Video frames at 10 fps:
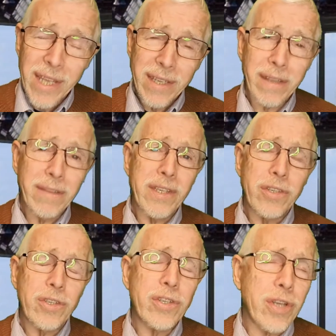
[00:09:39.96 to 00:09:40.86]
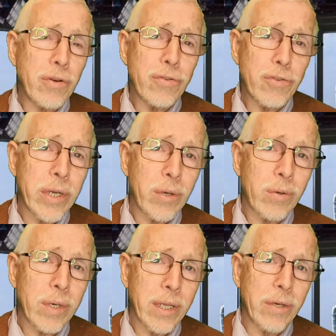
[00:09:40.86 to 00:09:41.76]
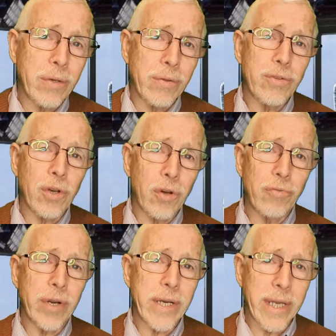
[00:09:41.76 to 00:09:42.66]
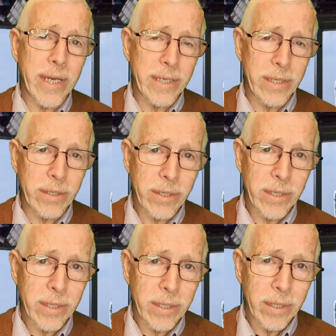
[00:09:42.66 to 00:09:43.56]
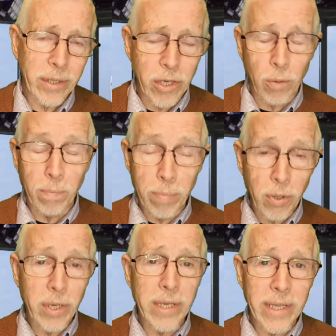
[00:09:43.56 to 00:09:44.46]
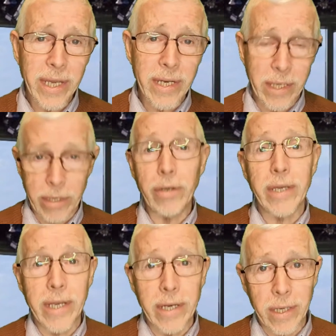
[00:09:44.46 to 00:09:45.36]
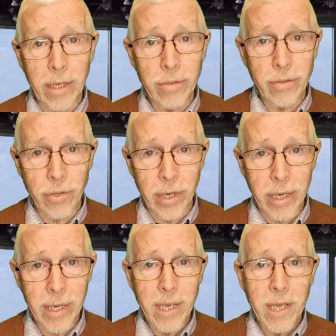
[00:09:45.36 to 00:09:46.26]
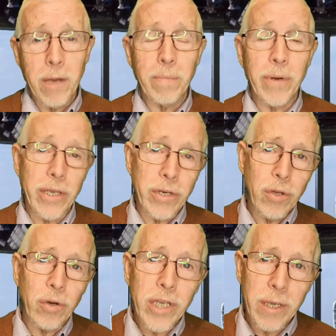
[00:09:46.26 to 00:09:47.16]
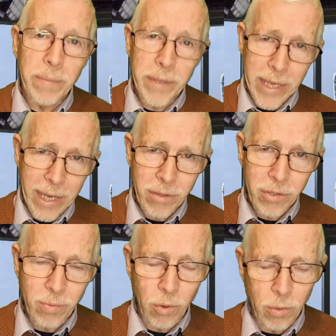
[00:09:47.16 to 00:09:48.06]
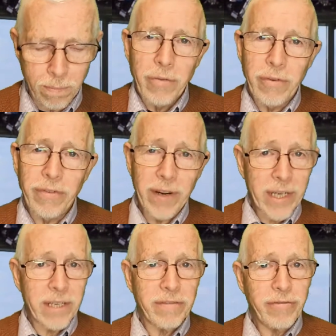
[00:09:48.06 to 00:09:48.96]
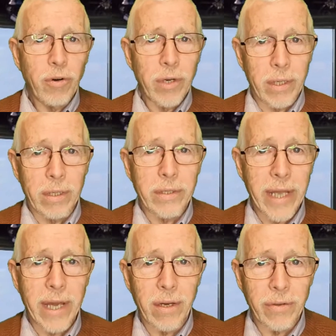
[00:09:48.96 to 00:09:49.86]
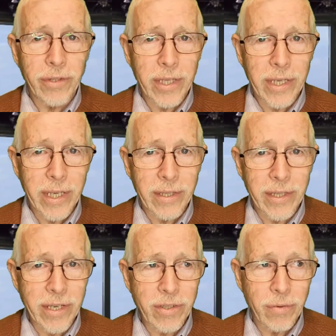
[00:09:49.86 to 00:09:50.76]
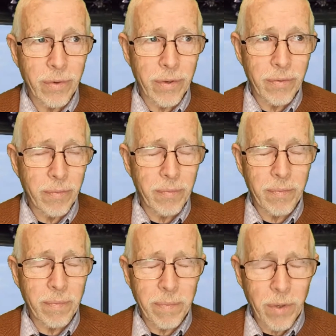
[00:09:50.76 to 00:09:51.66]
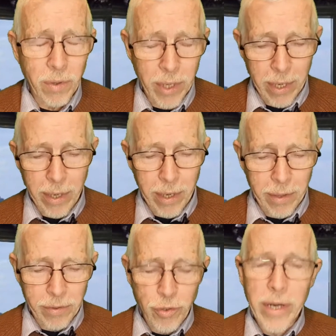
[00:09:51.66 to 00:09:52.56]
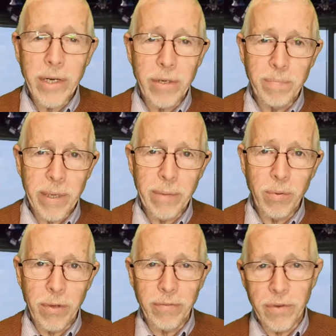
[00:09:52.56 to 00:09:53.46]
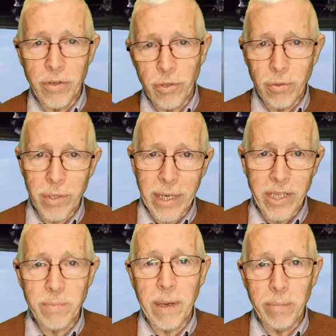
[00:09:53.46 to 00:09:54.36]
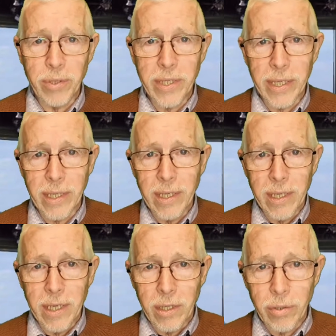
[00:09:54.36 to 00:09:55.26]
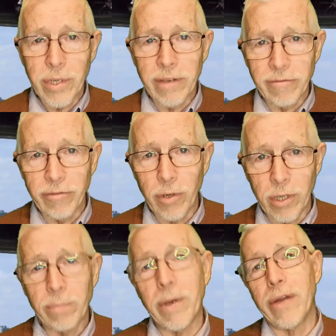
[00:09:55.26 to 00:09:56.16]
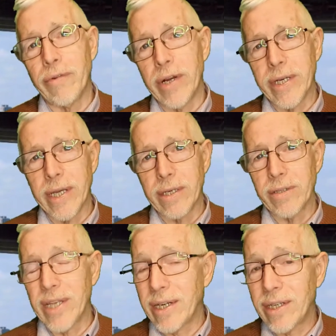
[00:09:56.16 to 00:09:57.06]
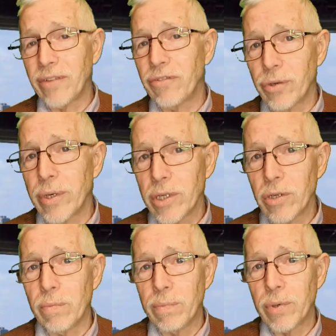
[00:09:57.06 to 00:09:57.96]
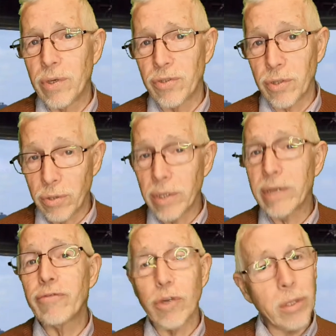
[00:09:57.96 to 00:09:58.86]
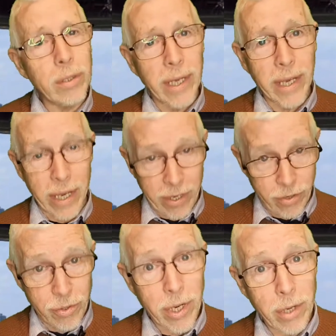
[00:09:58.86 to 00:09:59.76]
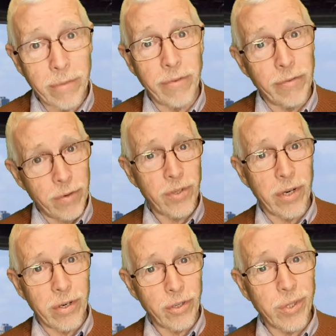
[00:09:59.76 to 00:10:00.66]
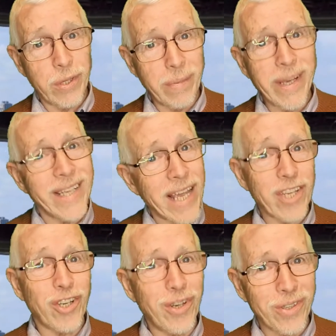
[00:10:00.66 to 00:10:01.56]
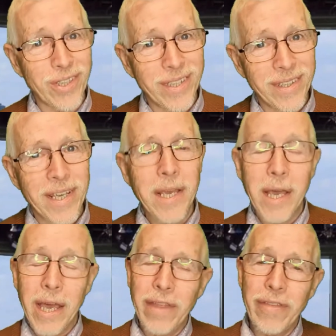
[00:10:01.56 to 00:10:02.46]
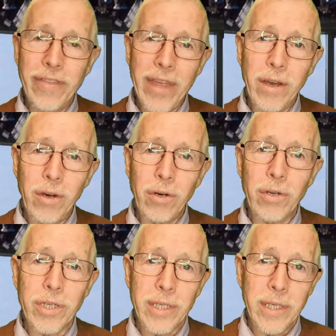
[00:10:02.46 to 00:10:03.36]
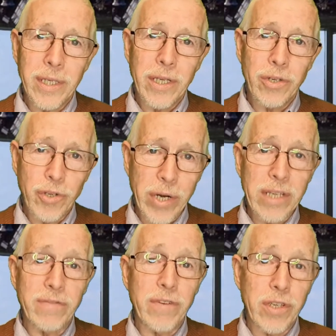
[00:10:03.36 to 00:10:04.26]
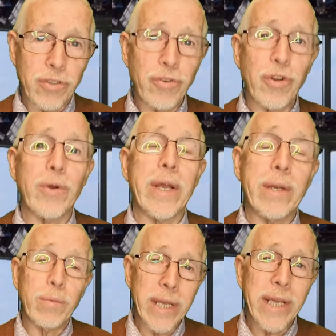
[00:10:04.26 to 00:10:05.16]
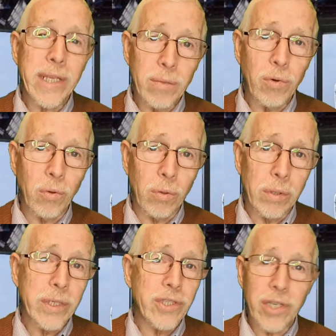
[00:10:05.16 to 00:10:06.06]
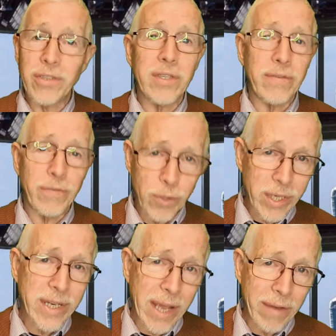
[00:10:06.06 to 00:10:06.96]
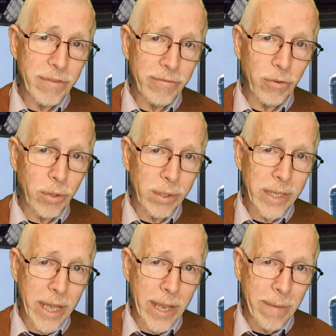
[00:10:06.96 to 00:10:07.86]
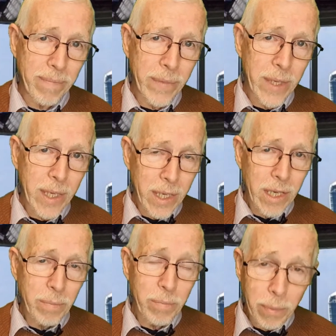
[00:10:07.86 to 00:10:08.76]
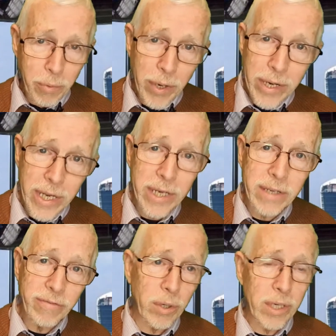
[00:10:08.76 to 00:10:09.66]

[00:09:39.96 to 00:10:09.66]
The other thing is, don't dry your clothes on radiators. Okay, you're blocking the heat. I know you're getting your clothes dry, but you're not keeping your house warm. Reflective foil. Now, there's a trend, people will often shortcut this by putting cooking foil behind radiators. That doesn't do any good because the cooking foil as you know, if you've used it on a joint of meat, gets hot. And that hot transfers through and heat the wall, just as if you didn't have the foil there. Proper radiator foil